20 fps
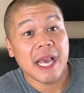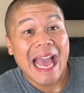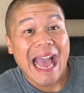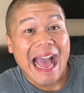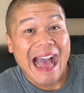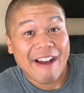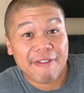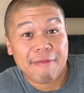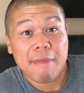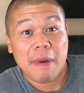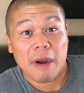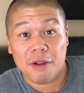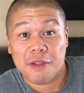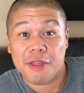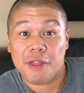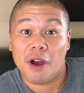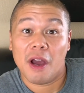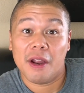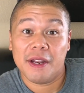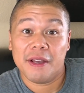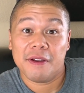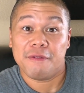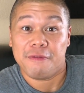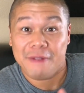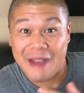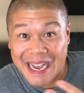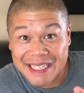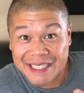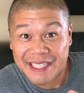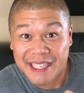half marathon
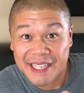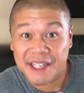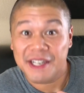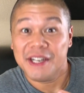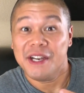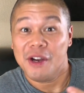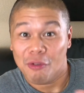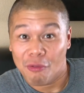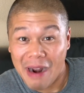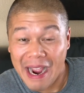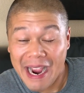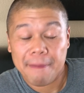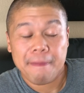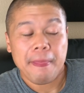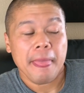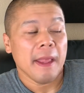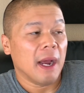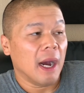fasted, right?